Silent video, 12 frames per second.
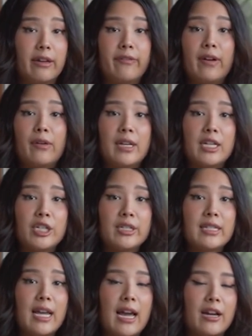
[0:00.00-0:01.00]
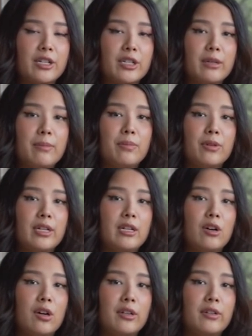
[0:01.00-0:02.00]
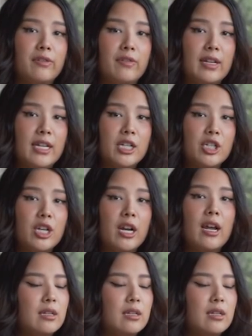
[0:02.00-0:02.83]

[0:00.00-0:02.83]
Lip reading: Now, foundation's actually pretty hard to finish.